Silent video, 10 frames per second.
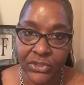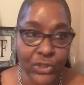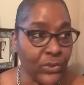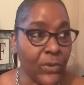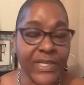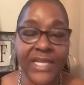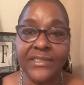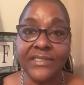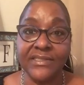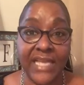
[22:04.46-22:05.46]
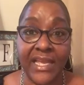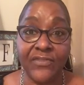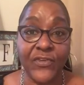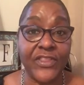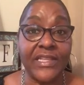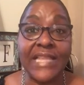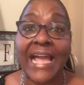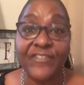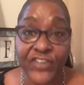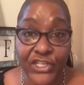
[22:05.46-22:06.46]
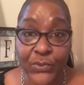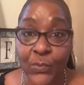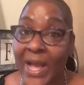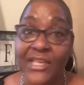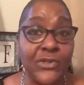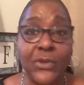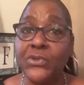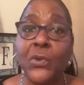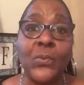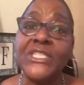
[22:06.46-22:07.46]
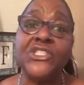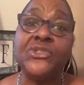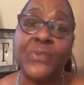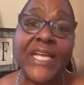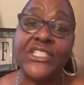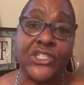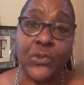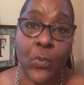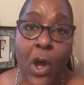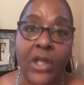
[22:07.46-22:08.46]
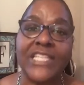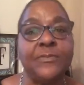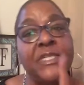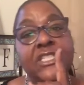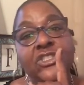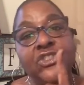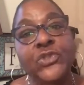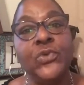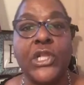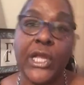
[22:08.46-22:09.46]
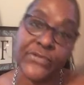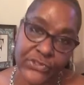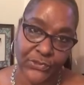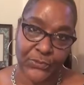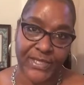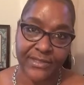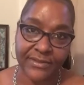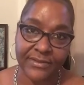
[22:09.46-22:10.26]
You don't understand for the life of you why you don't know which direction to walk. That's because you're too close to it.